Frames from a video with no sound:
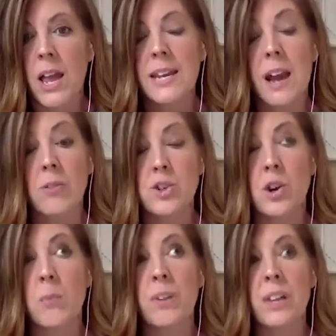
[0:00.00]
now to
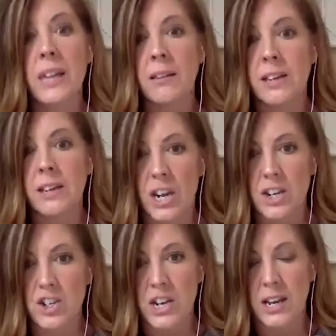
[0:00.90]
completely
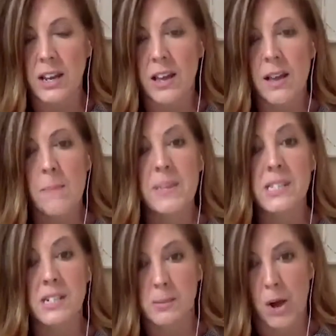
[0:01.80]
changing
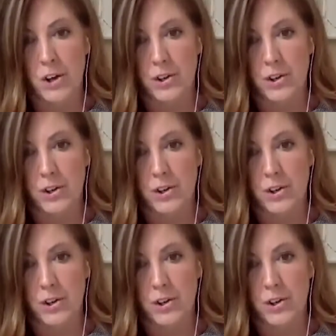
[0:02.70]
business models.